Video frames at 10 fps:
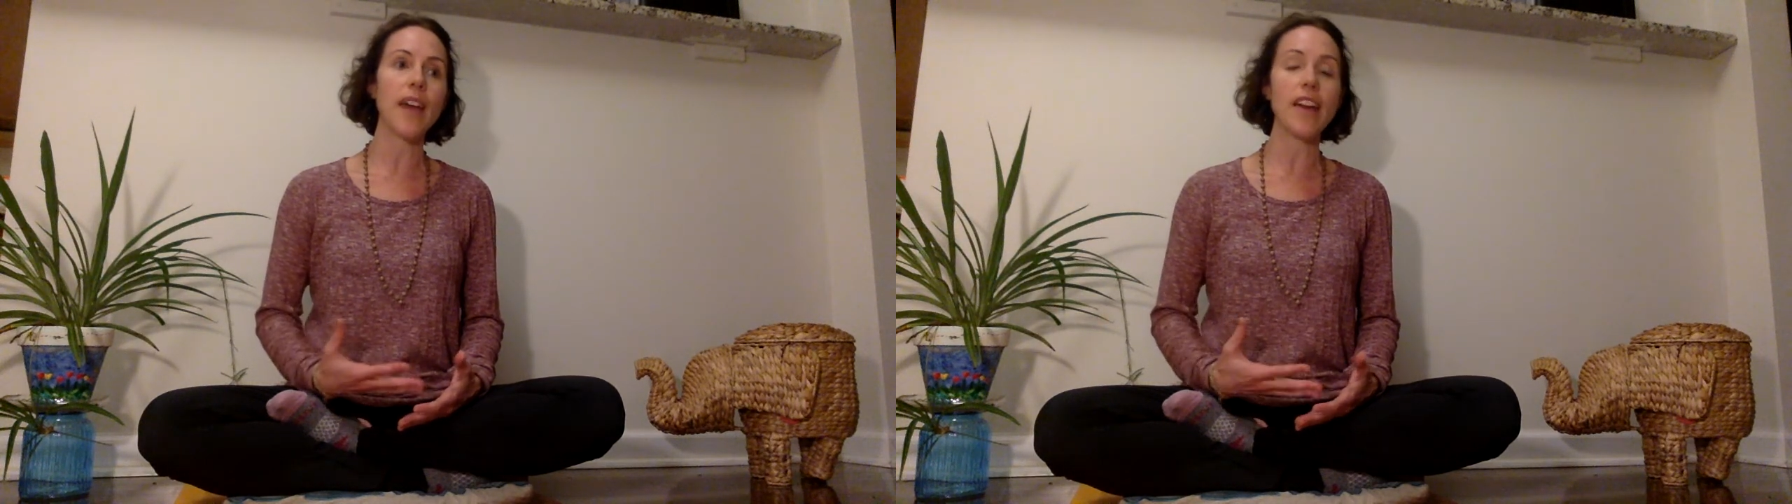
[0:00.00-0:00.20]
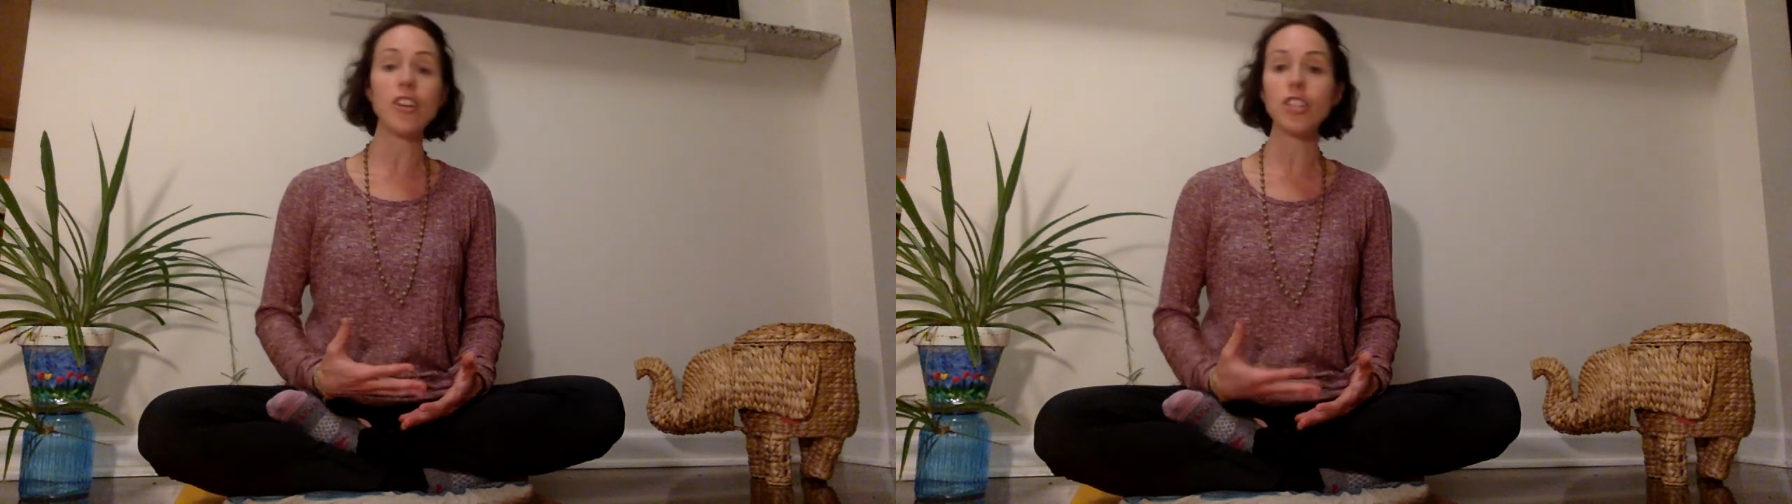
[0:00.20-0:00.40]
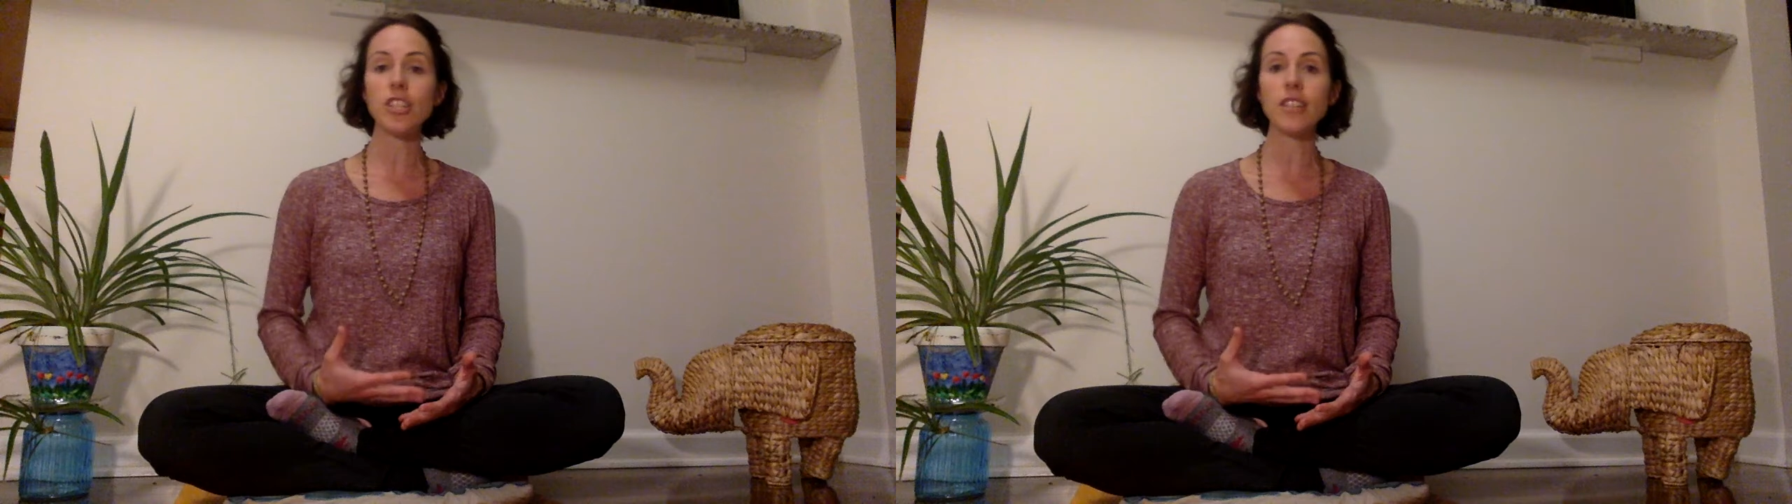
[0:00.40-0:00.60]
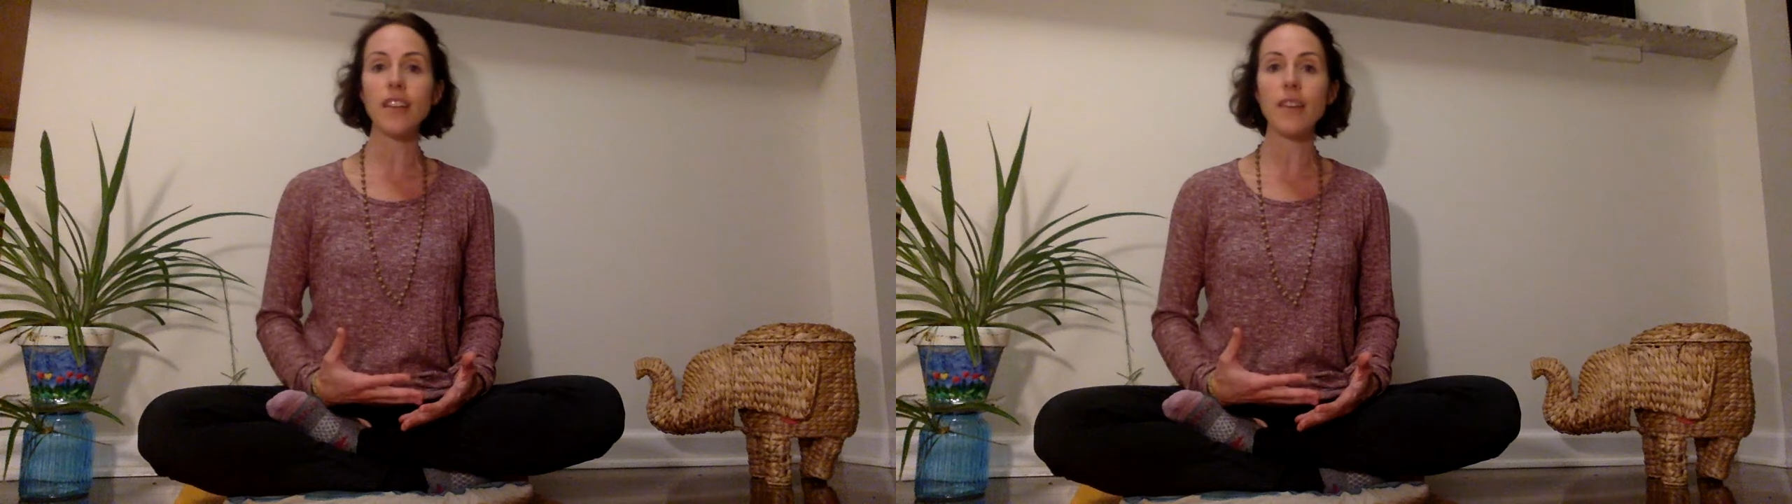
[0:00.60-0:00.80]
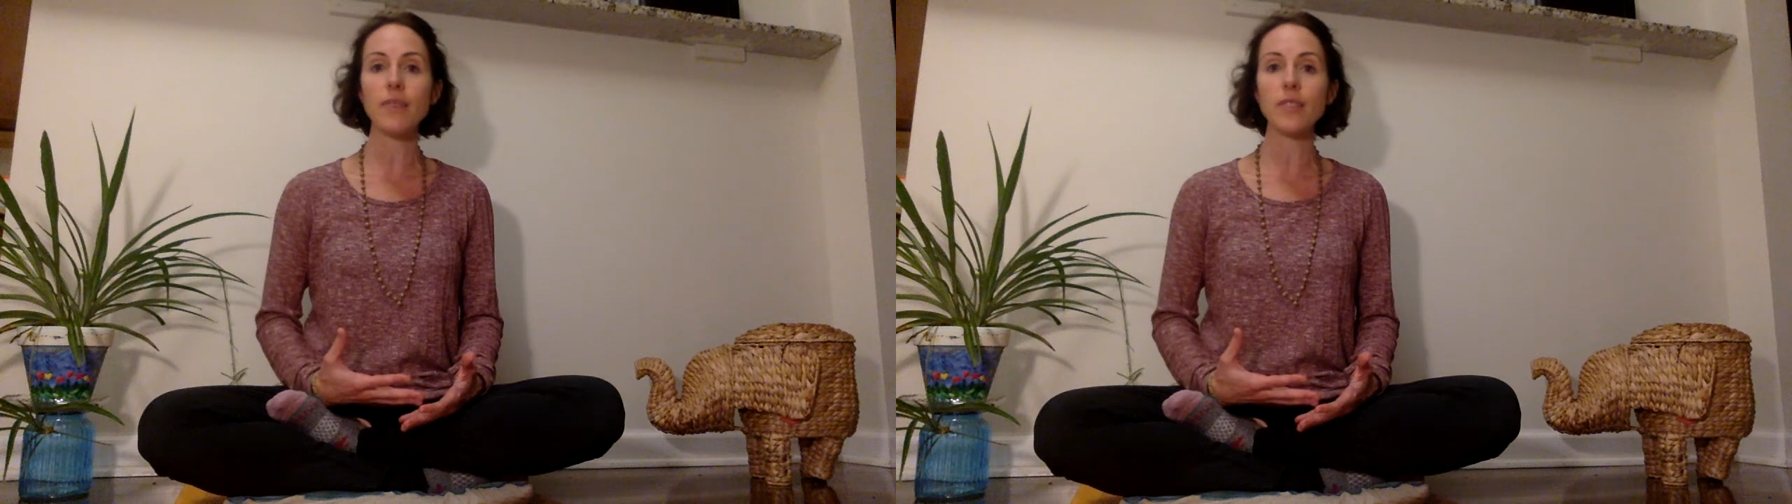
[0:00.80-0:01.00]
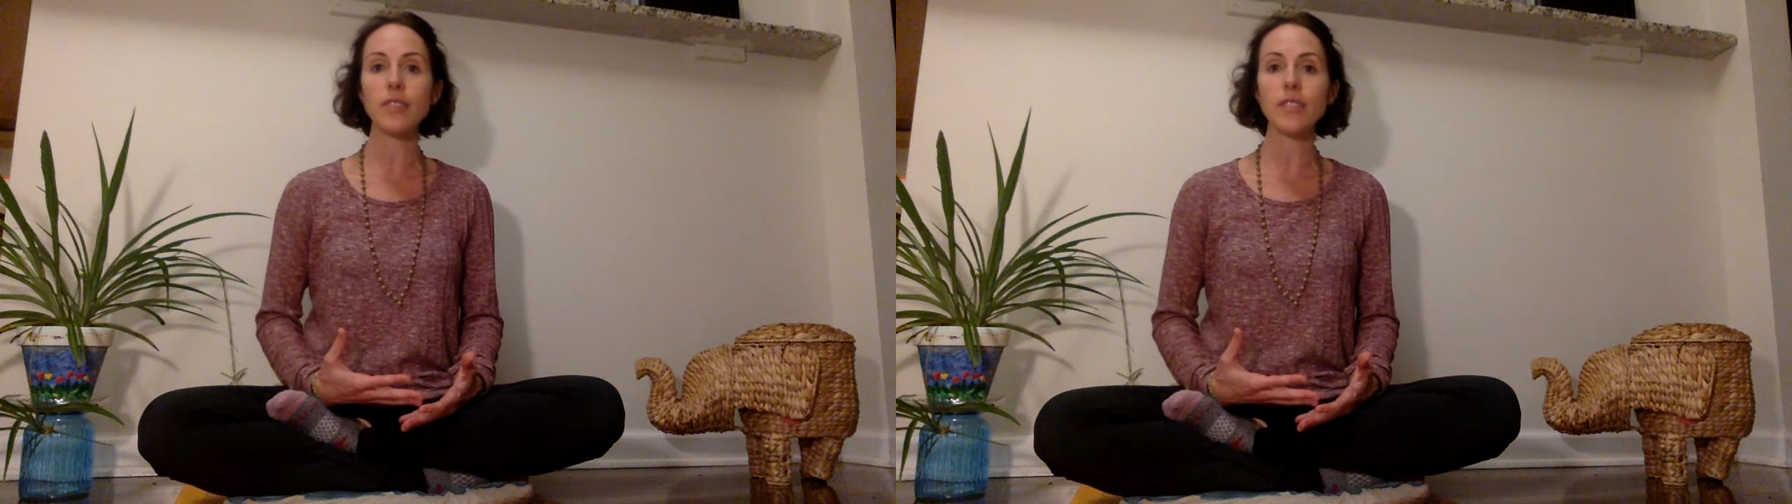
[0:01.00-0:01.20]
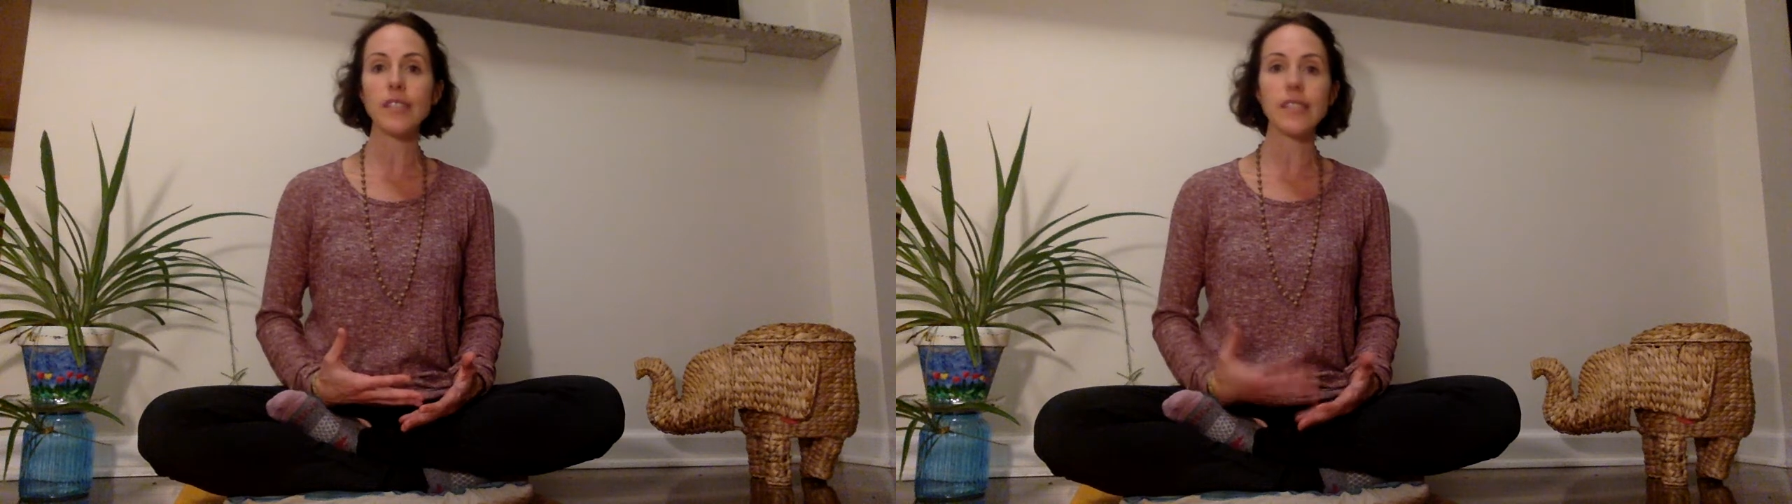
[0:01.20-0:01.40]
energy levels,